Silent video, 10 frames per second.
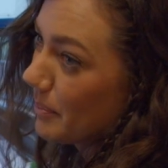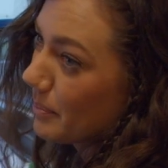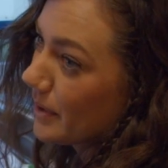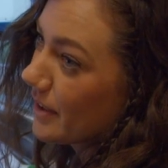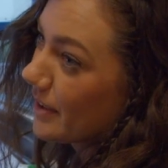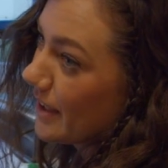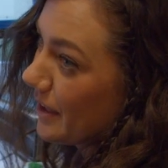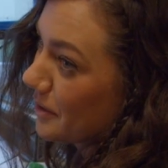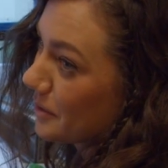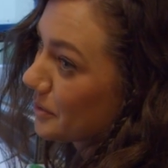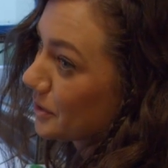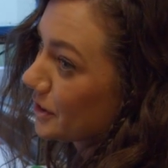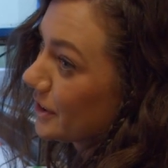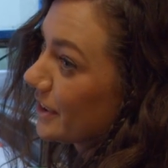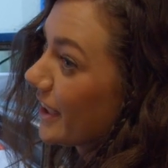in revision
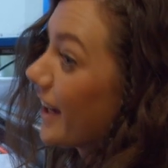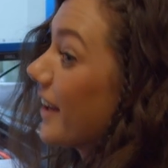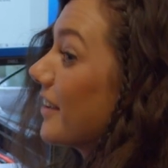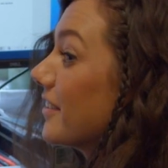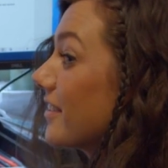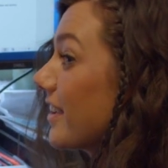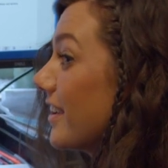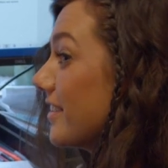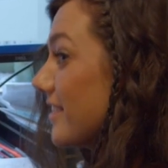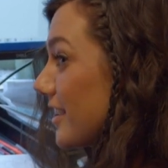surgery, we'd want to meet